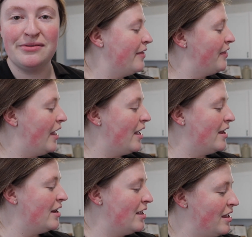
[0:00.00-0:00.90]
And
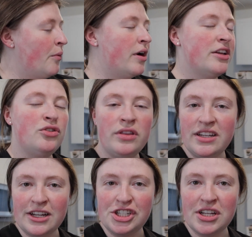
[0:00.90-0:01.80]
then I wanna do the
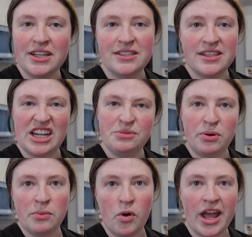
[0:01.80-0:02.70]
dishes slash
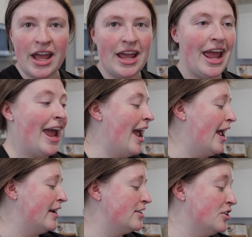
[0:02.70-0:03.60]
put them away
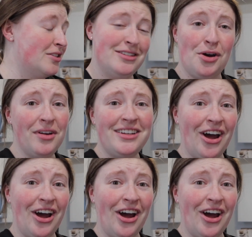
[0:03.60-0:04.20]
and go to